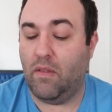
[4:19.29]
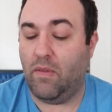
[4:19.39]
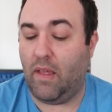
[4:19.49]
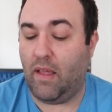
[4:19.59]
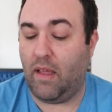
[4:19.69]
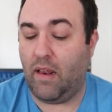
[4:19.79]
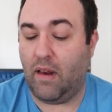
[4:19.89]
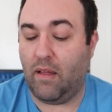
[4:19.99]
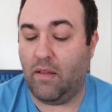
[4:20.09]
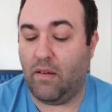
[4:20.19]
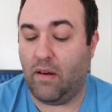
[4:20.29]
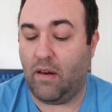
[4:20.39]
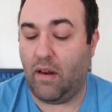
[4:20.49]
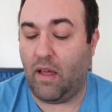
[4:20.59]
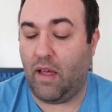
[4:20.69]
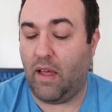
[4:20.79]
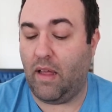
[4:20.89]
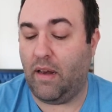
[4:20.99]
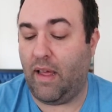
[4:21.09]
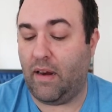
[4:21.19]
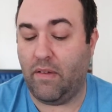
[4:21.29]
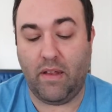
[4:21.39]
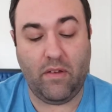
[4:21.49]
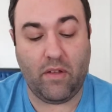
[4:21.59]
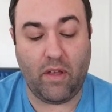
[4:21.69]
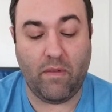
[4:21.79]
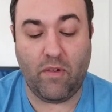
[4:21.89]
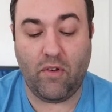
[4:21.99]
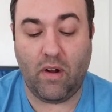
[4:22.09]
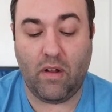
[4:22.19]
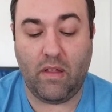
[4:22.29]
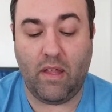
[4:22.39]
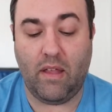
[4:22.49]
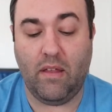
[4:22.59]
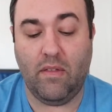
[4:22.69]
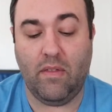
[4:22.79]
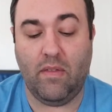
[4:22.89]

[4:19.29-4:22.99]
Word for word: Then uh, Natalie took over Charlie,